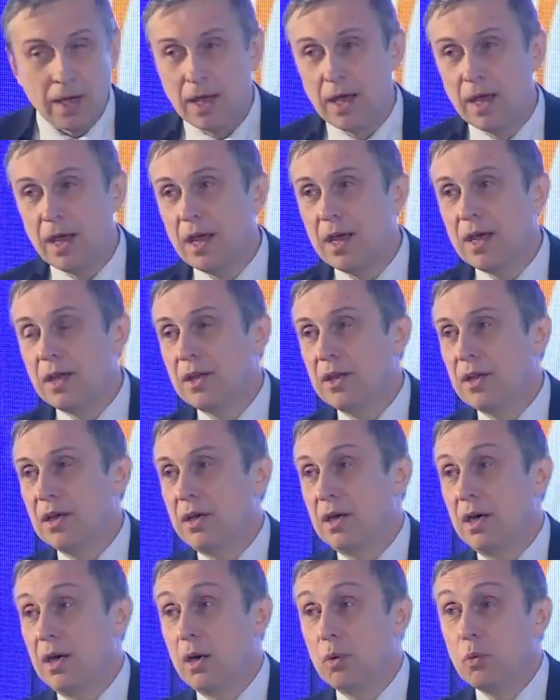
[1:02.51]
And
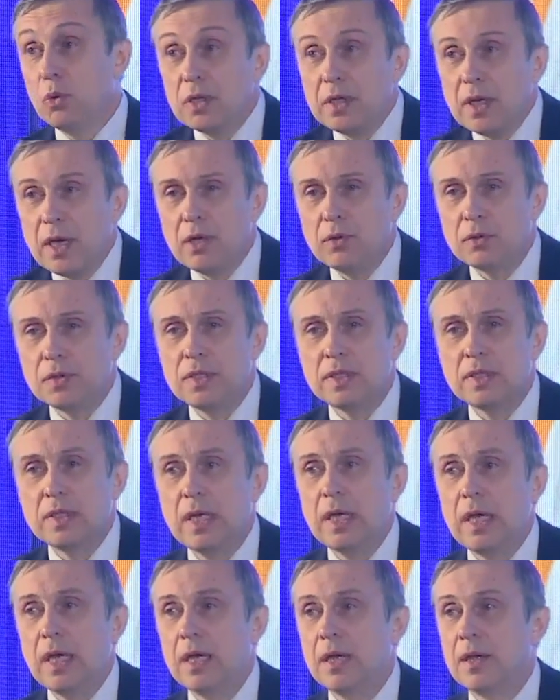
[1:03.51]
what I could
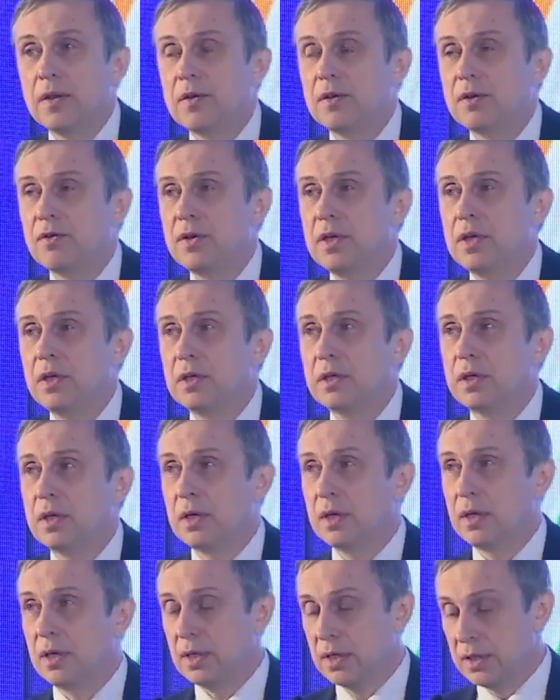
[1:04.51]
see in the
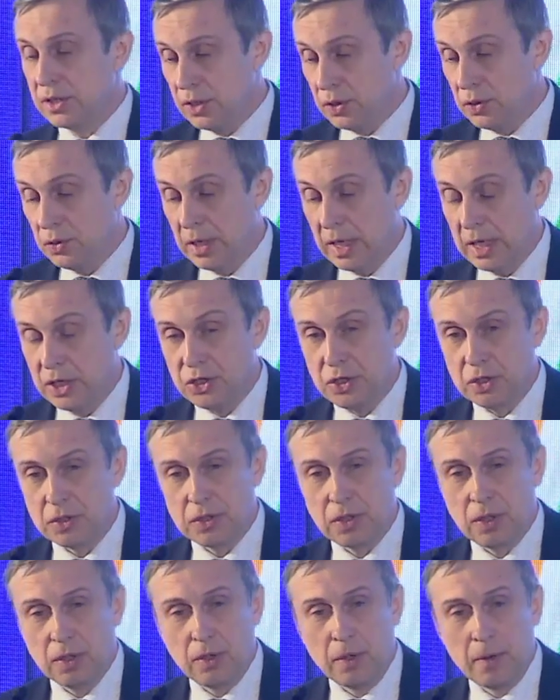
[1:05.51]
real
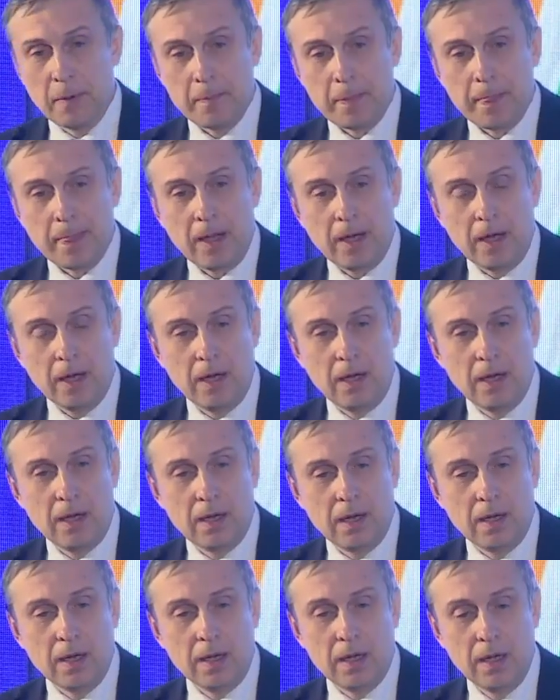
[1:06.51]
situations, though,
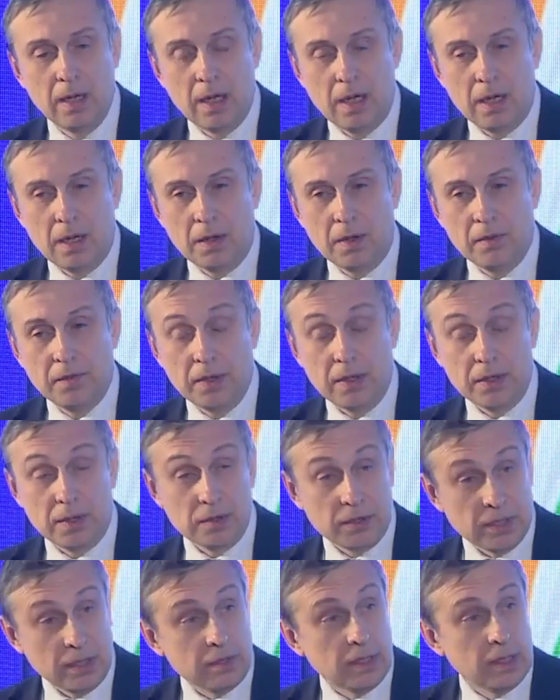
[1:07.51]
the
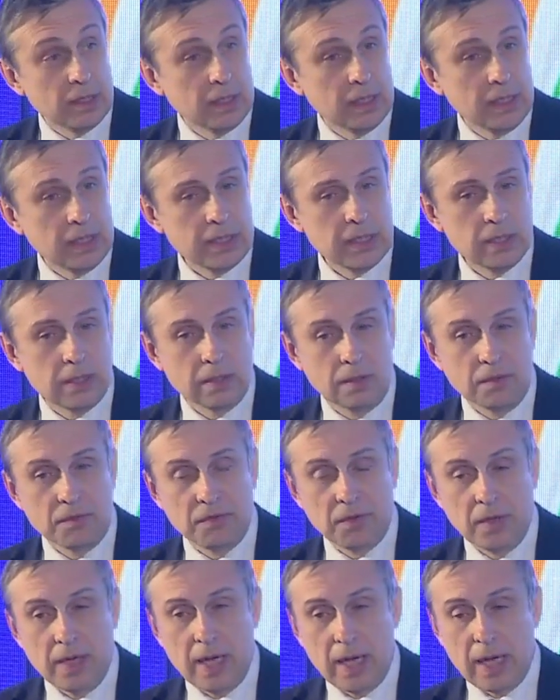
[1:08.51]
terrorists,
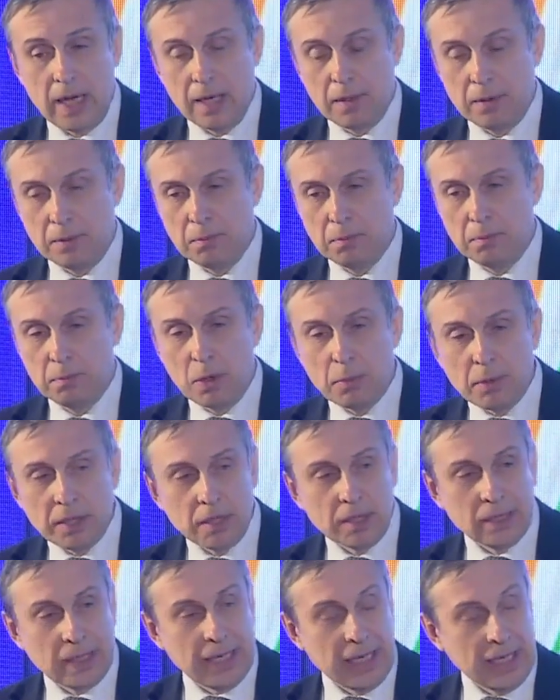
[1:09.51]
they
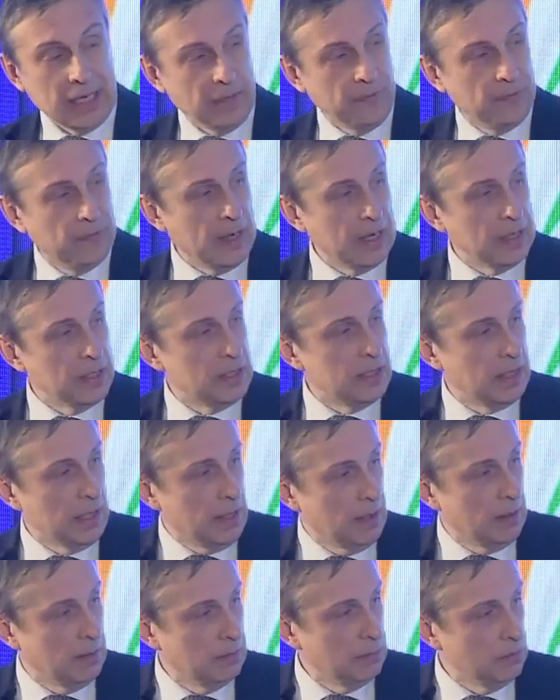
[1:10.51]
permanently
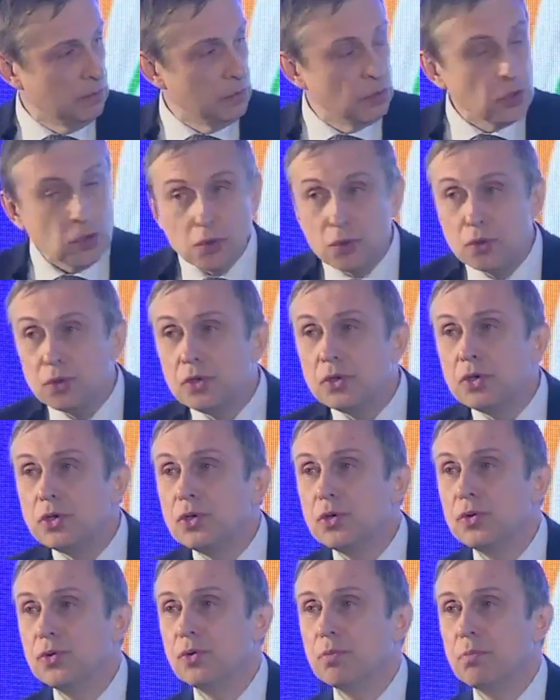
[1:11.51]
inventing
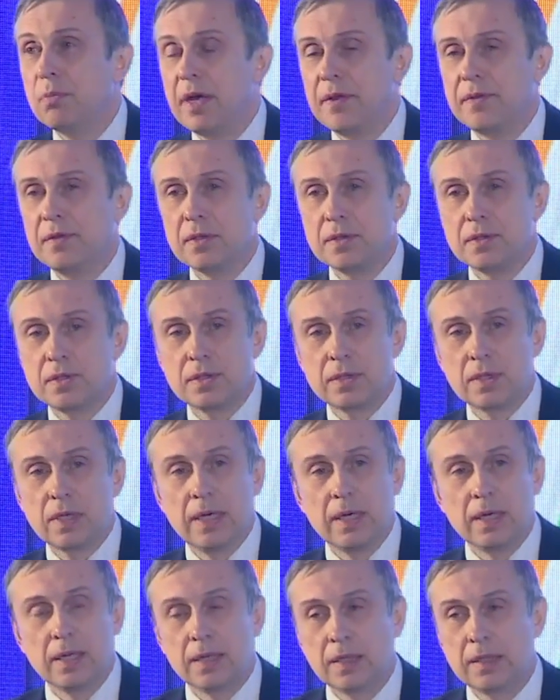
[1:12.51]
new methods
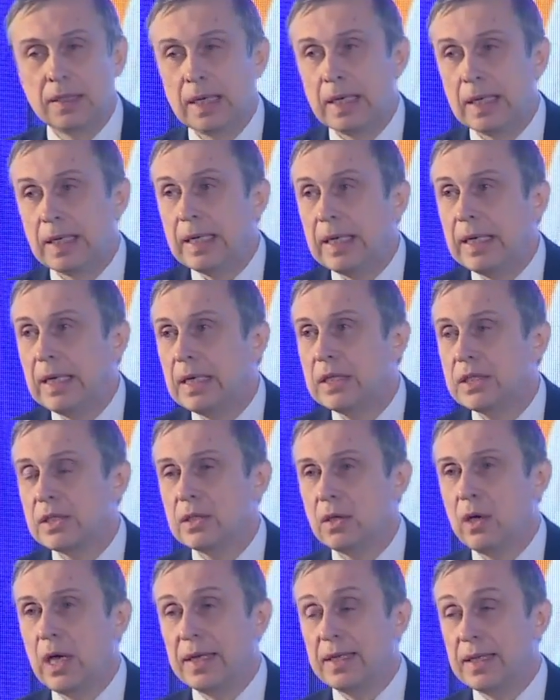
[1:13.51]
and
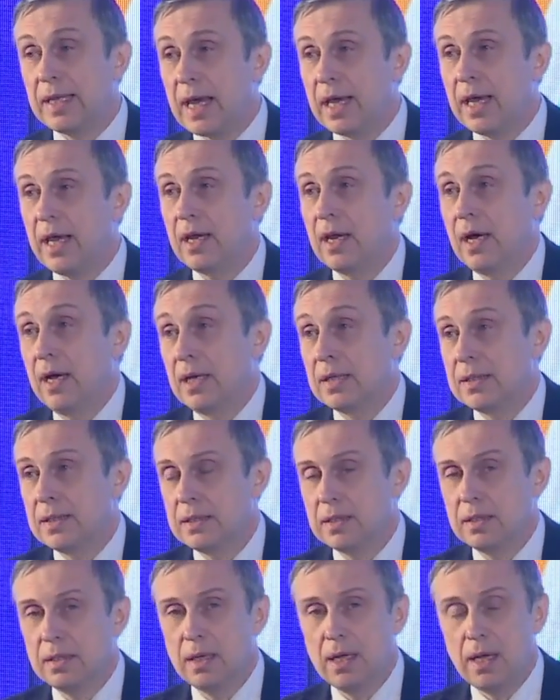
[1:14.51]
techniques attacking
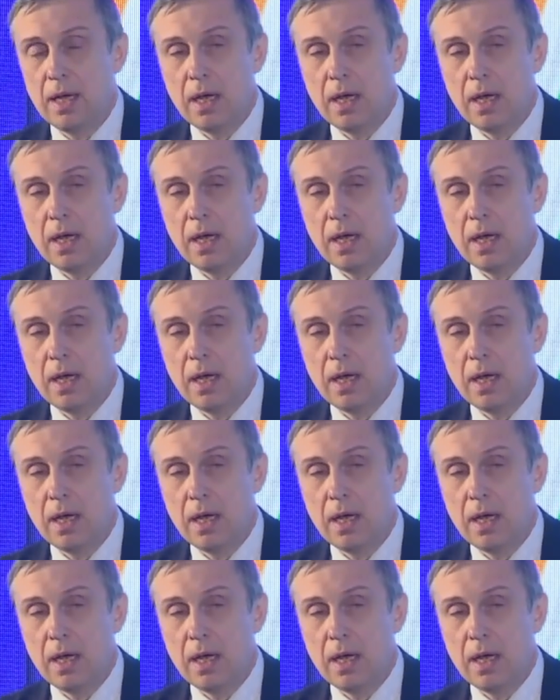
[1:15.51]
us.